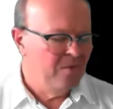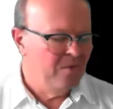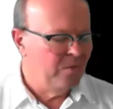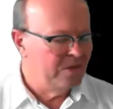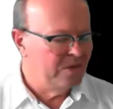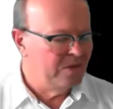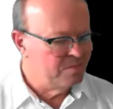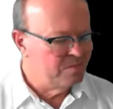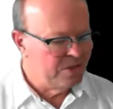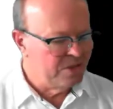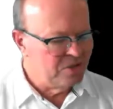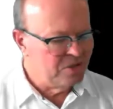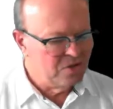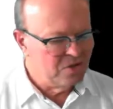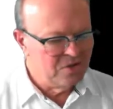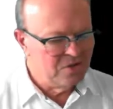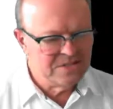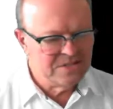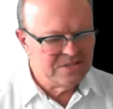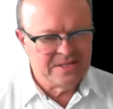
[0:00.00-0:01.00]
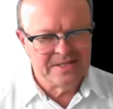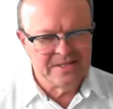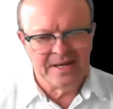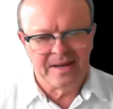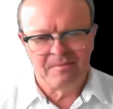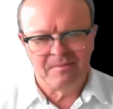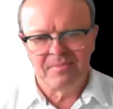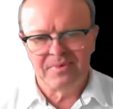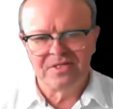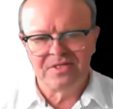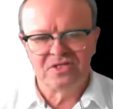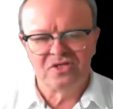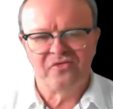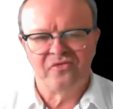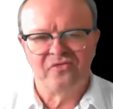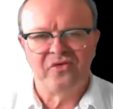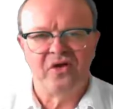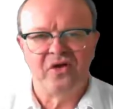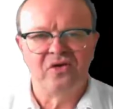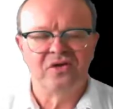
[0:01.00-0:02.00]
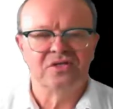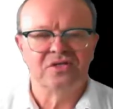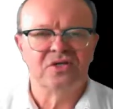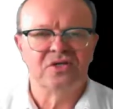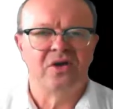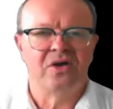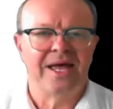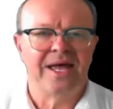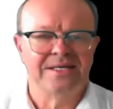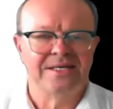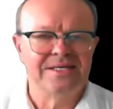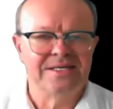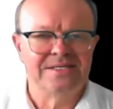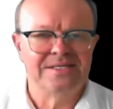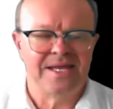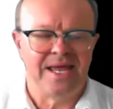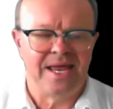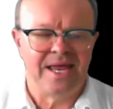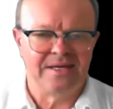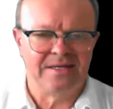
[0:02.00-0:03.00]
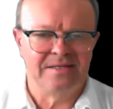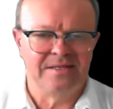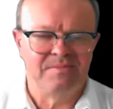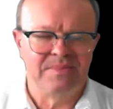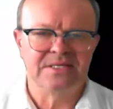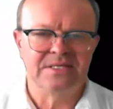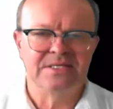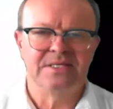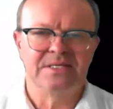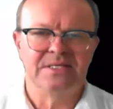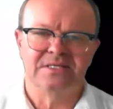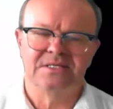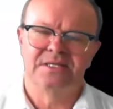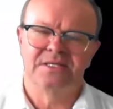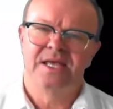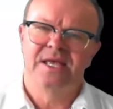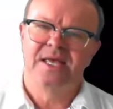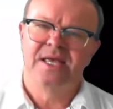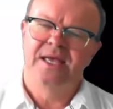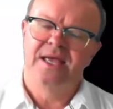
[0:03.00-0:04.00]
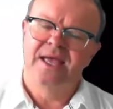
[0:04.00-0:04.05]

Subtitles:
We should be using the numbers to focus on understanding the business,